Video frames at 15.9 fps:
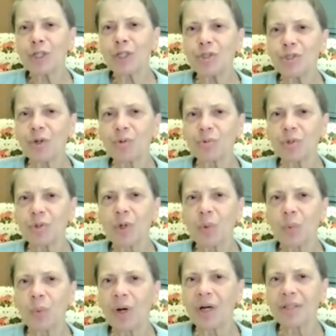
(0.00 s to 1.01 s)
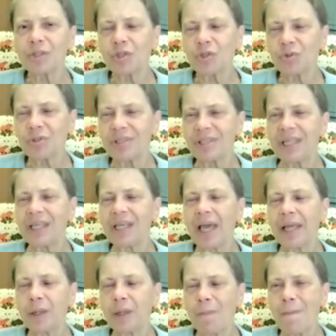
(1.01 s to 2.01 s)
don't want to see
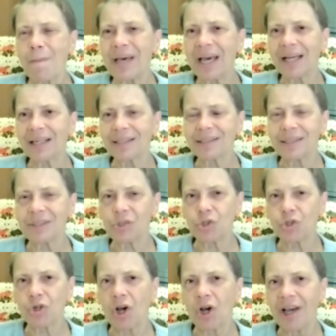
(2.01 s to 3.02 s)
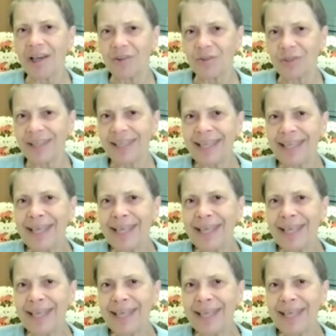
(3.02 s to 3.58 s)
an impacted child.